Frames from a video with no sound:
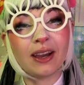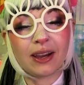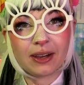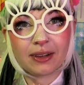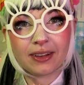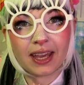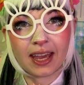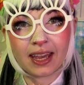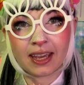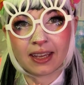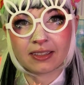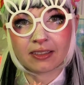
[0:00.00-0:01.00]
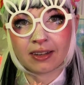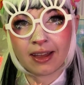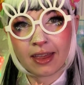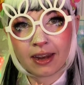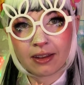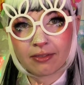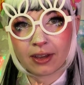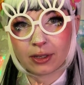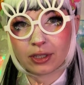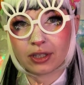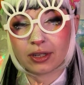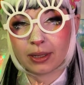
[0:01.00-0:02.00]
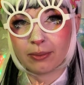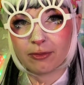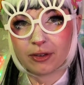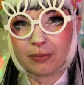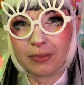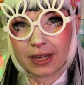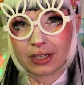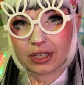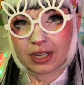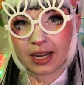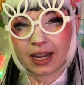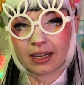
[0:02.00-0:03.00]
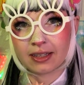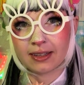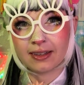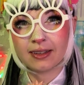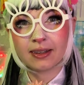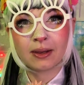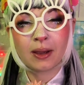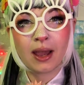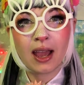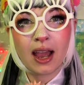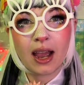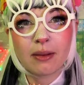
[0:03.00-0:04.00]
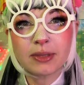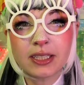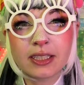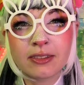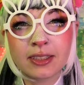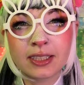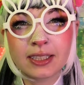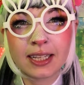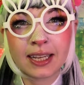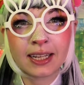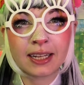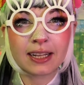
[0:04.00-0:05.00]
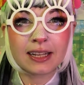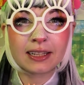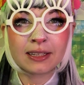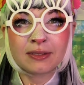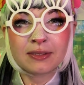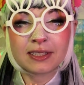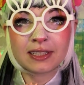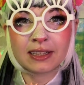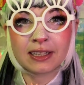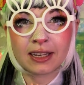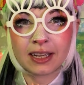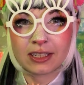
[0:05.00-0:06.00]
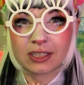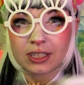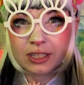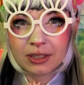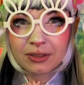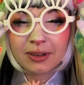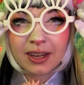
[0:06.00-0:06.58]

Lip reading: Okay, so now that I've got your information entered, I'm just going to get a close look at you.